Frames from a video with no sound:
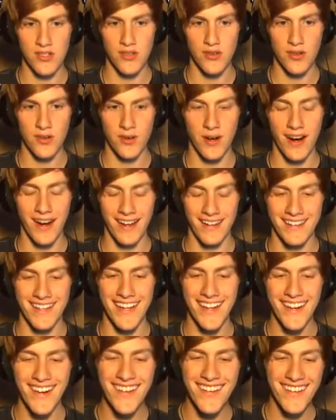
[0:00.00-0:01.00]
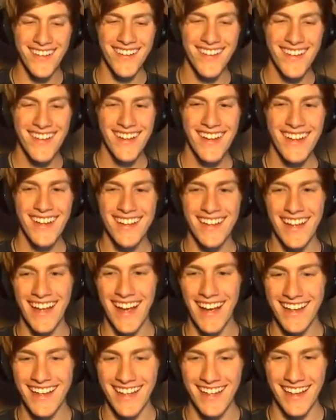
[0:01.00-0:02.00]
short ride though,
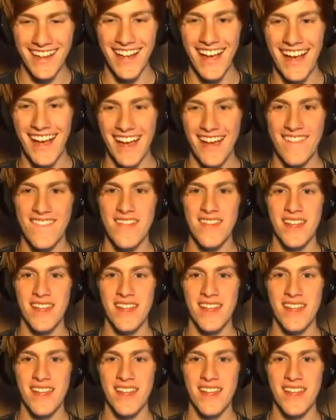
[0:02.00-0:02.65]
not gonna lie.